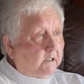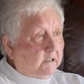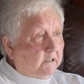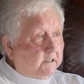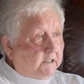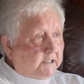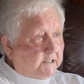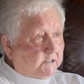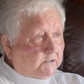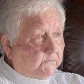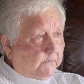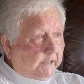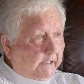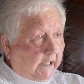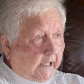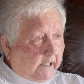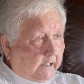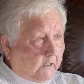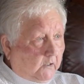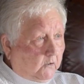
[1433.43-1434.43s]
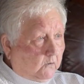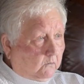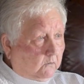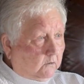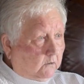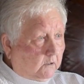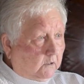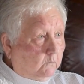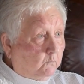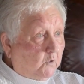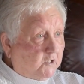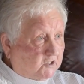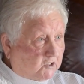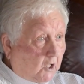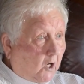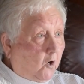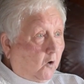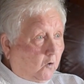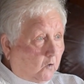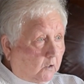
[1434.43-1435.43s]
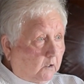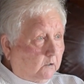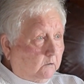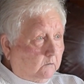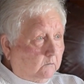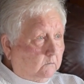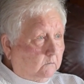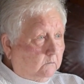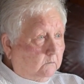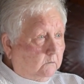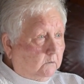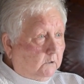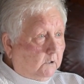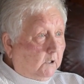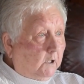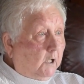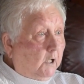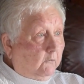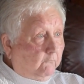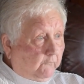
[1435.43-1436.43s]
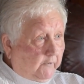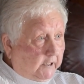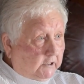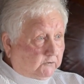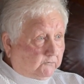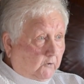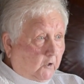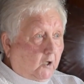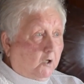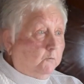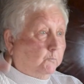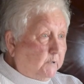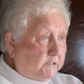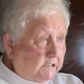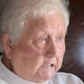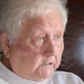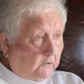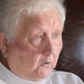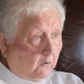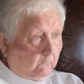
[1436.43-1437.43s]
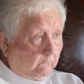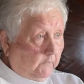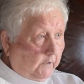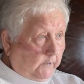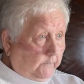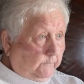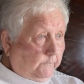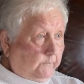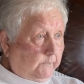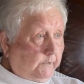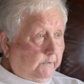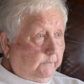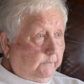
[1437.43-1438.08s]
this street out here was dirt. Ridge Road was a dirt road.